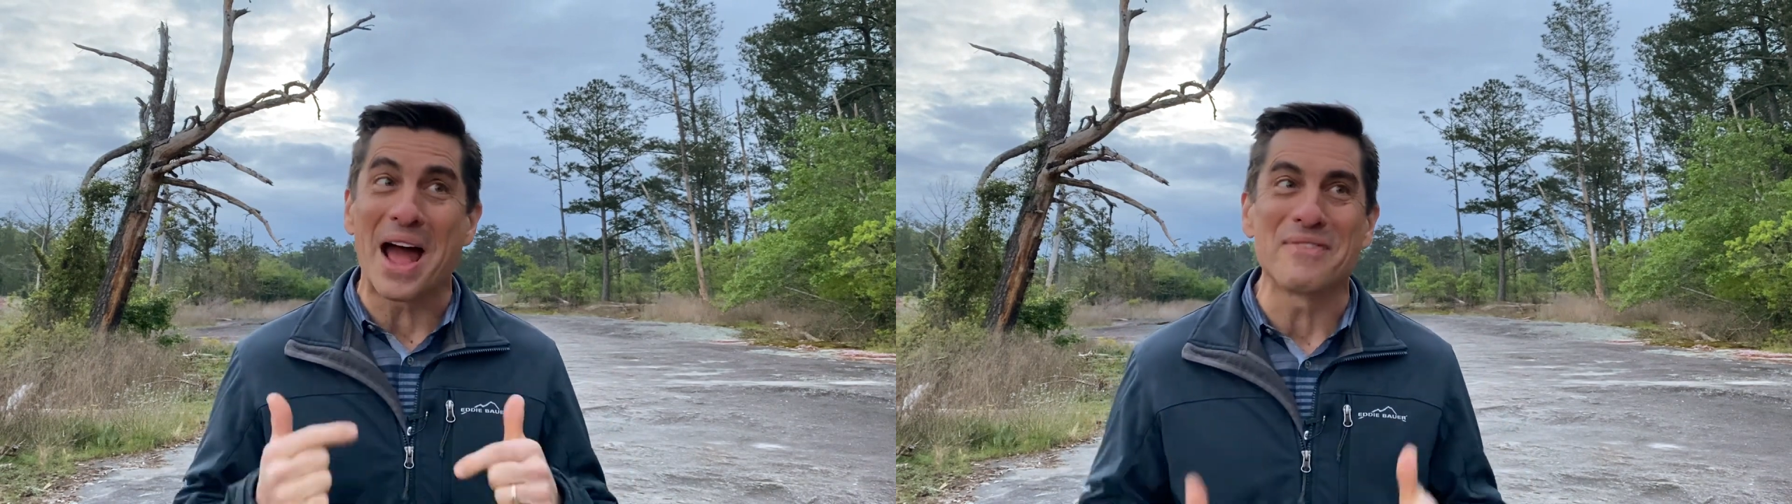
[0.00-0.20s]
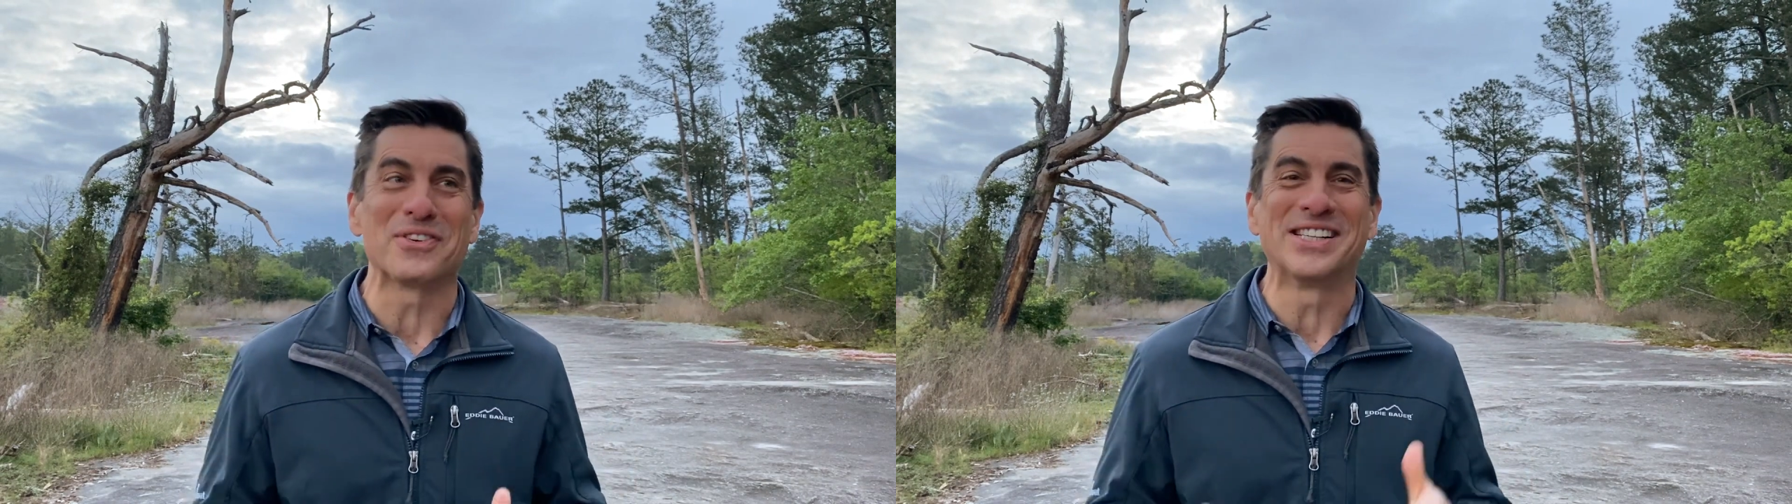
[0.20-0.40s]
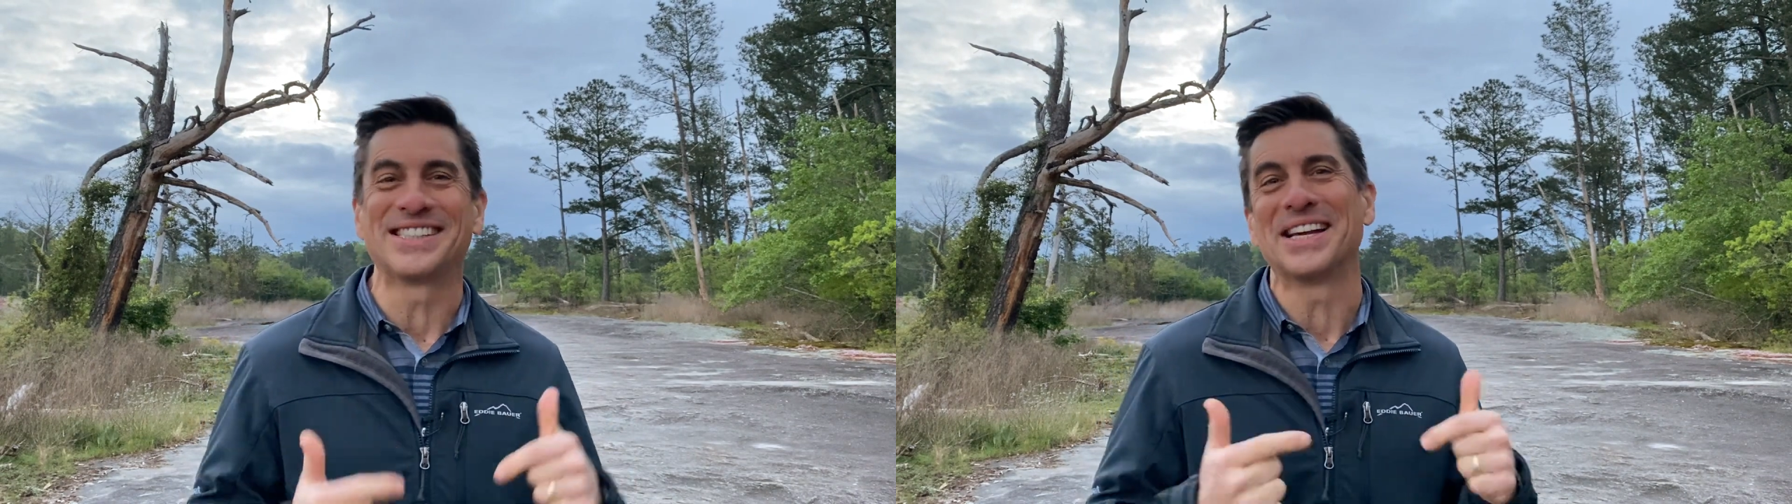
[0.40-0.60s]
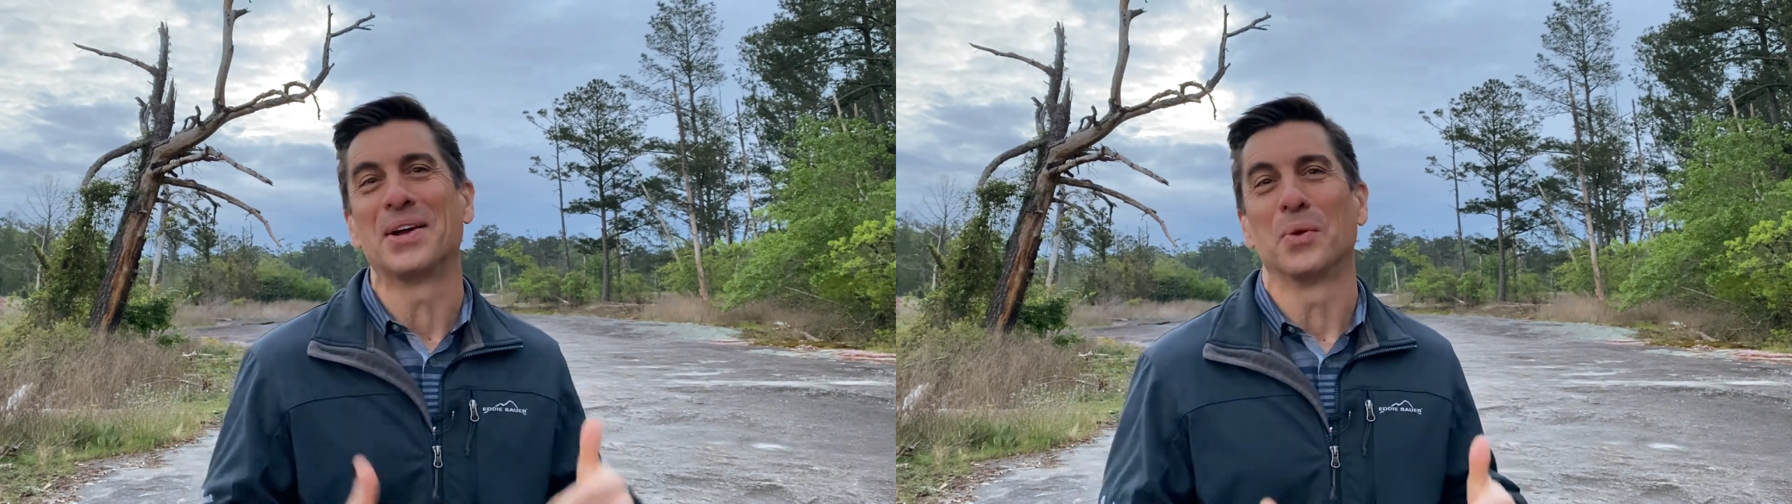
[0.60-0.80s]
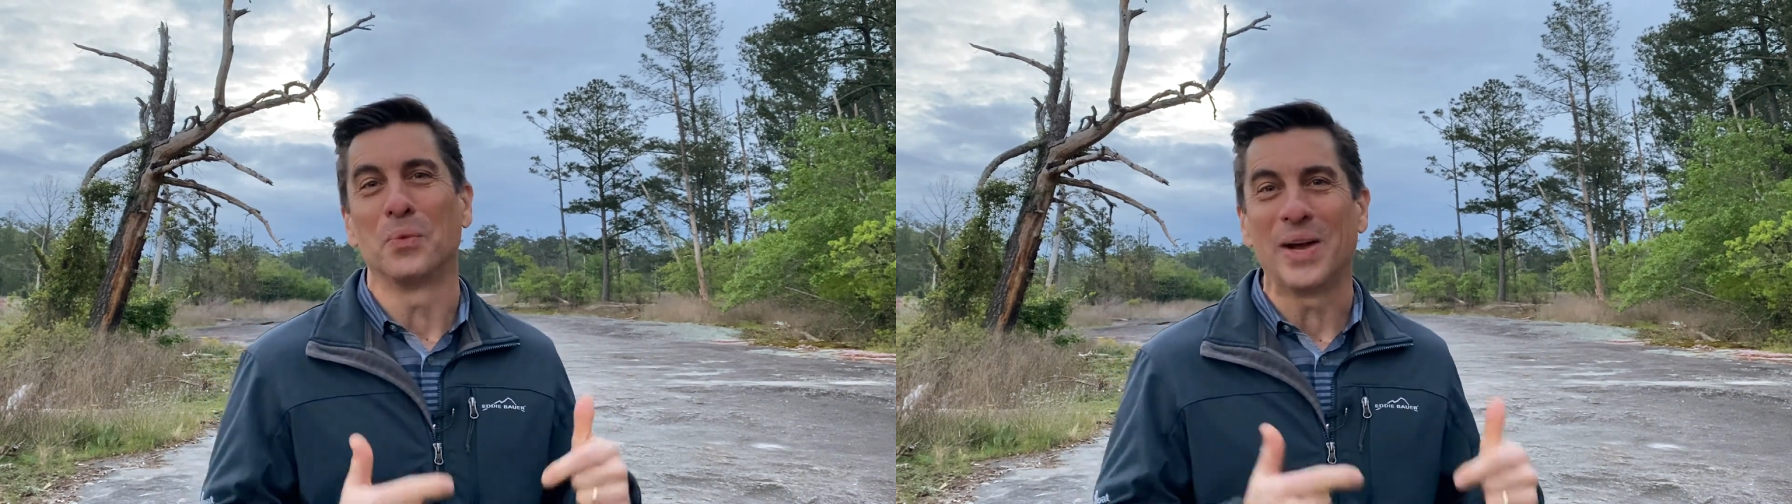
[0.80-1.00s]
every
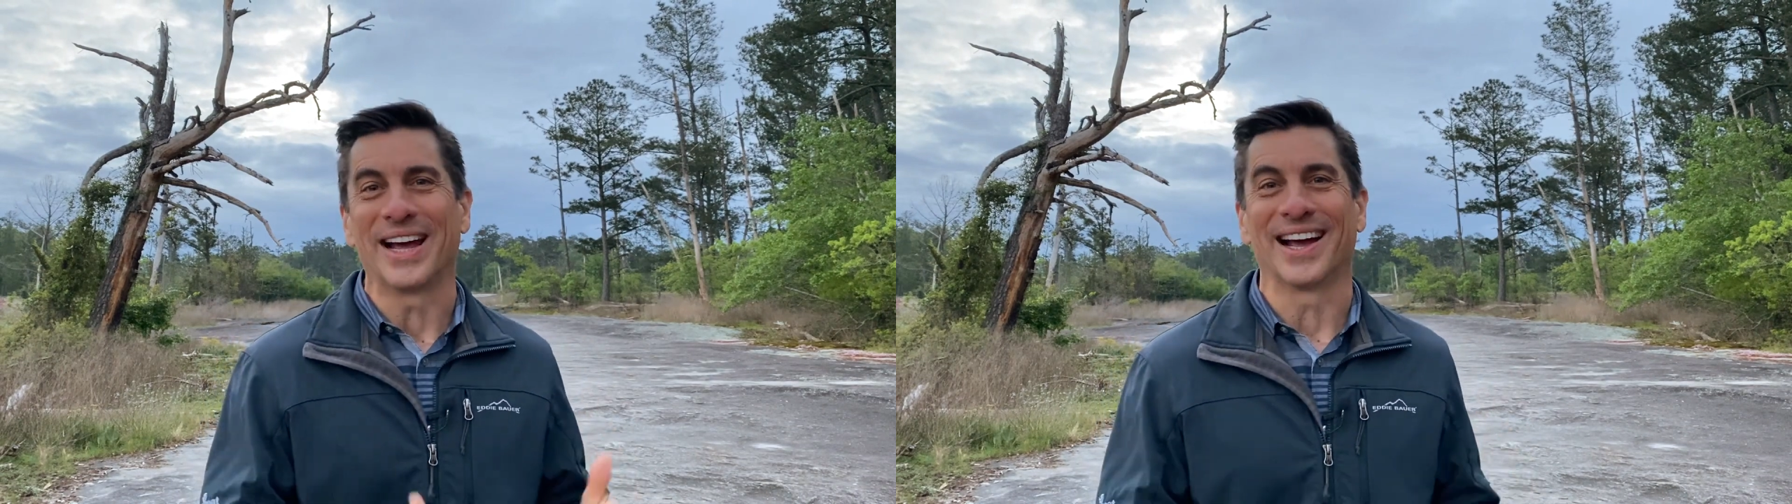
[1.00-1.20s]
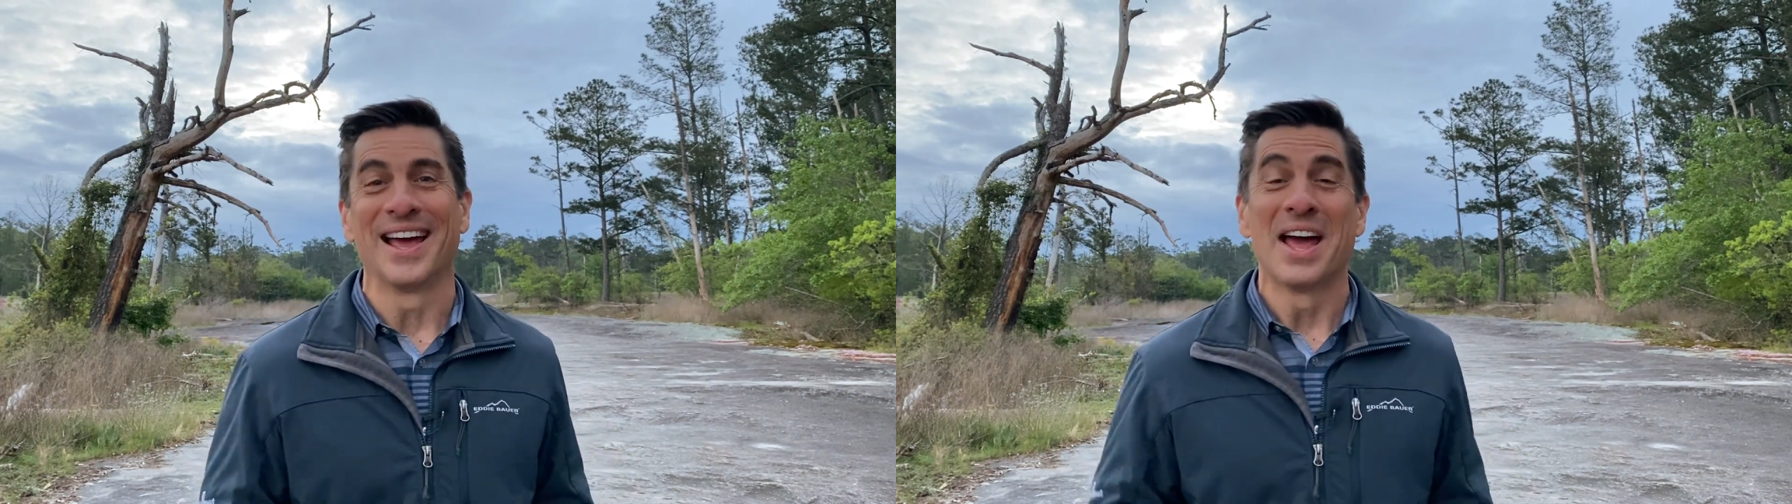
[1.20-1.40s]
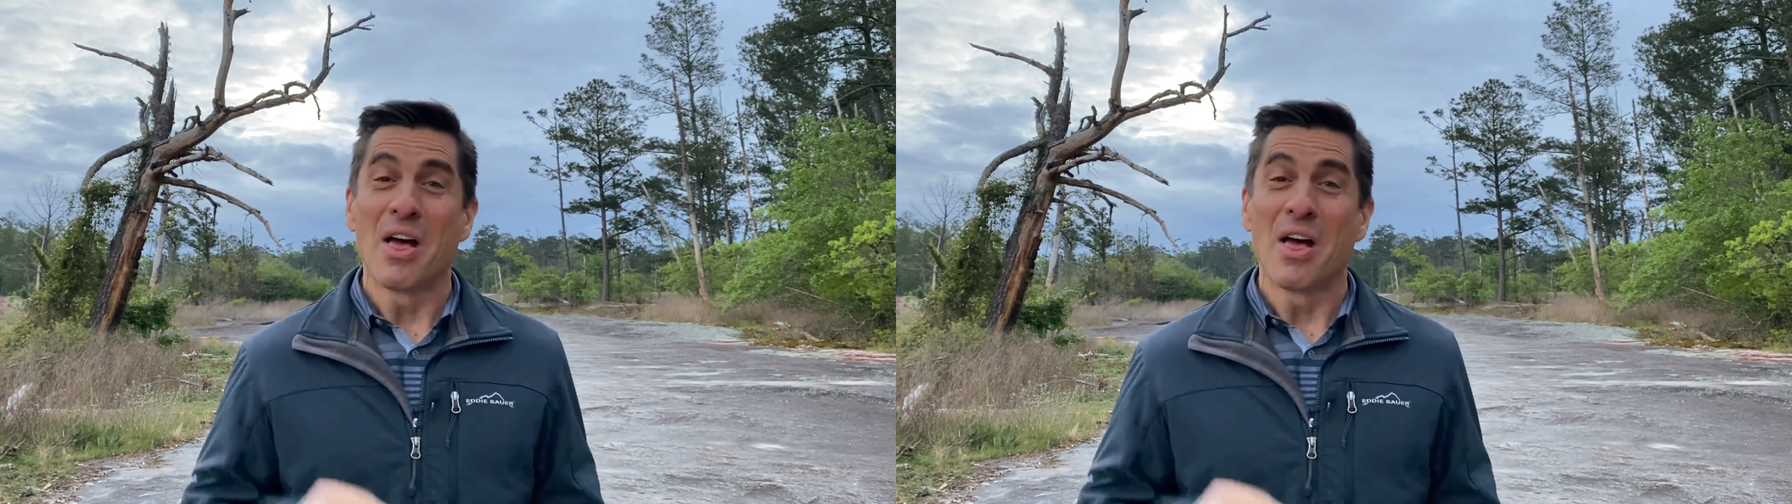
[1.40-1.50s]
single week.